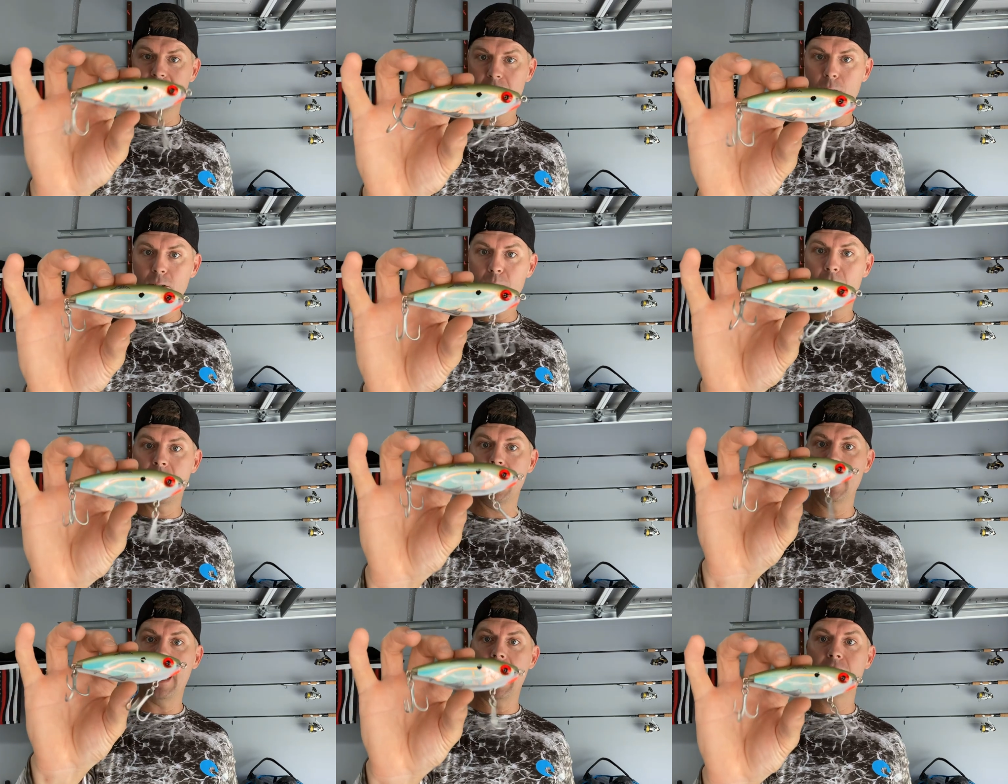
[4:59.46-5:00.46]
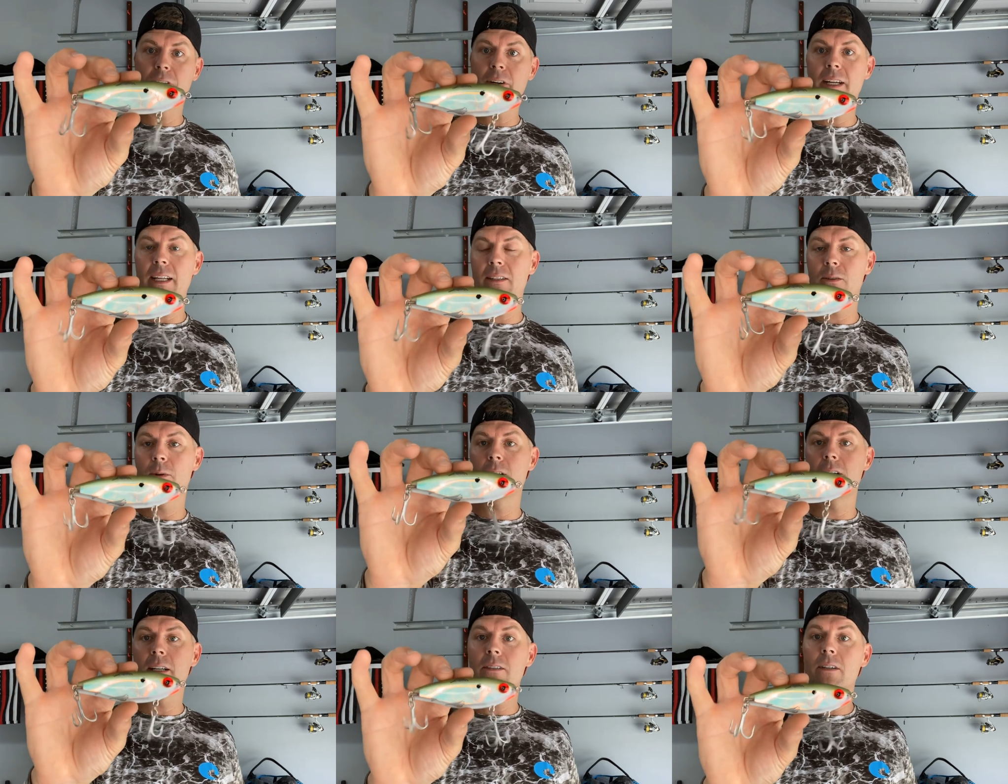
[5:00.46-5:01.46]
goes by, after it hits the
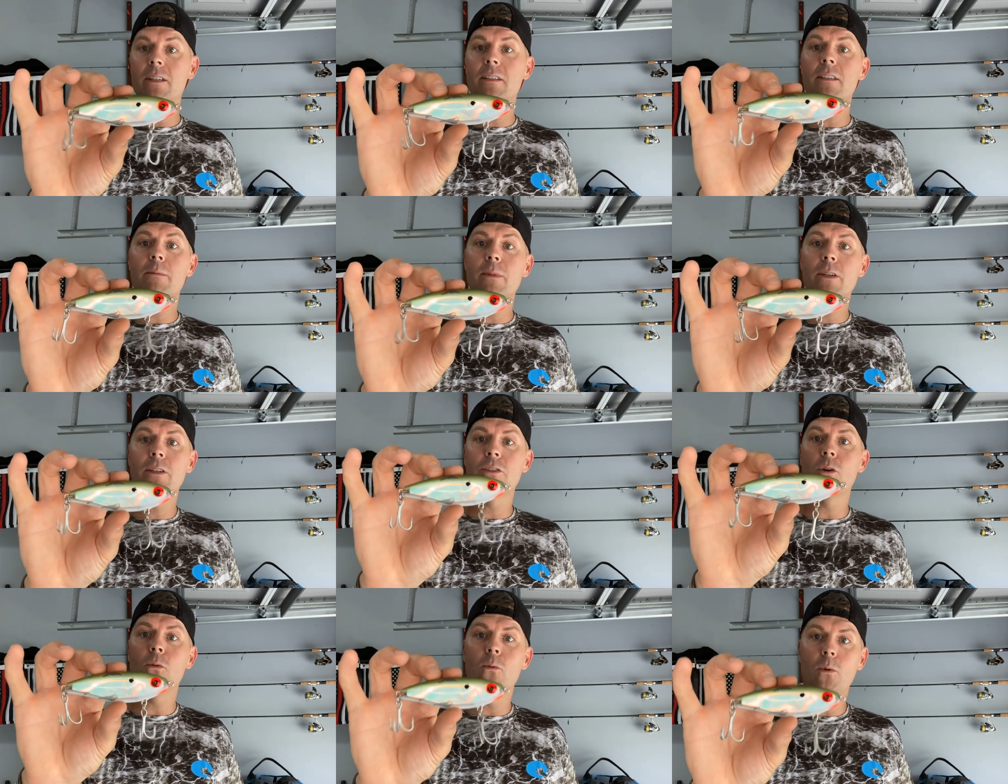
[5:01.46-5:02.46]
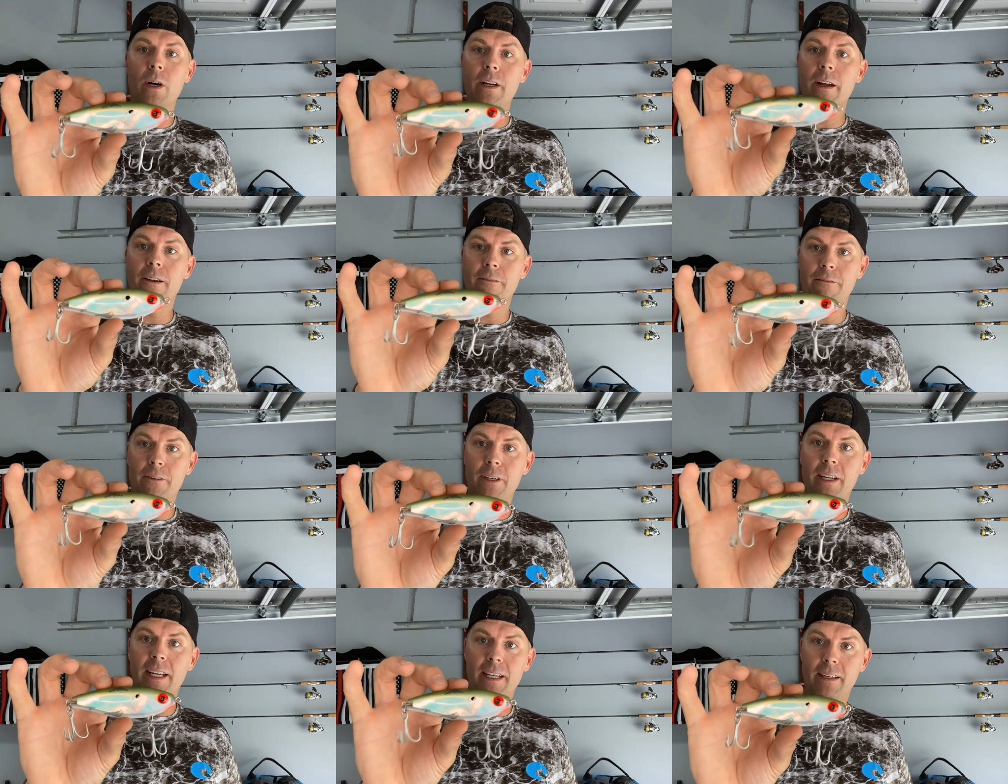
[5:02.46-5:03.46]
water, it's gonna submerge 1
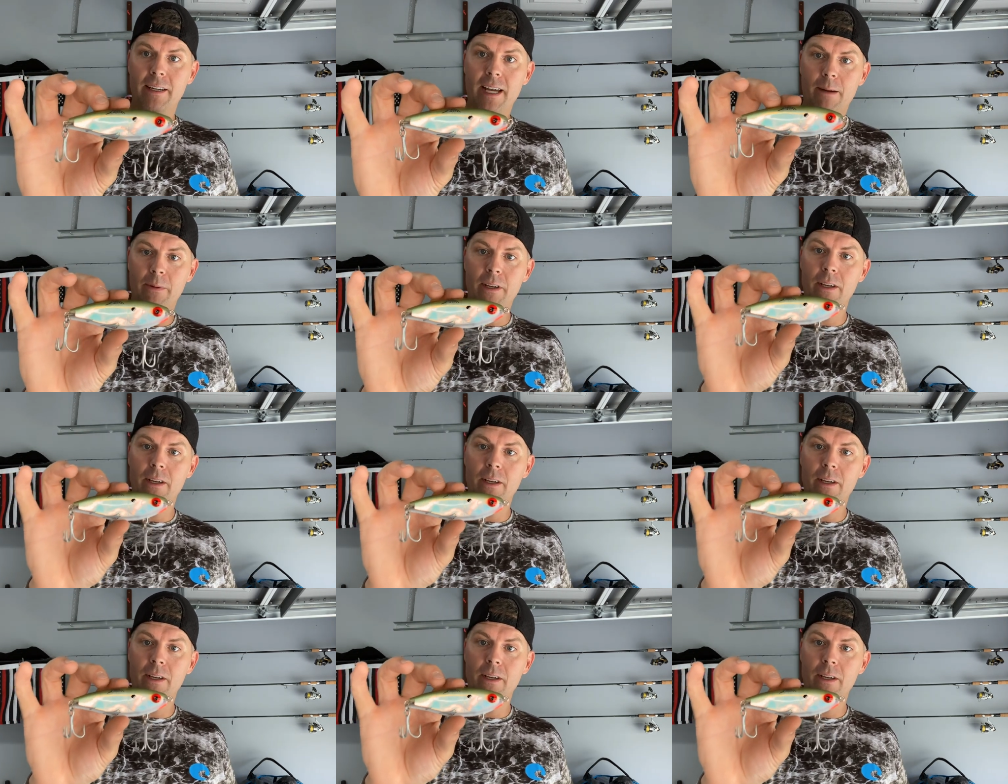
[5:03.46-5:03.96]
foot in depth.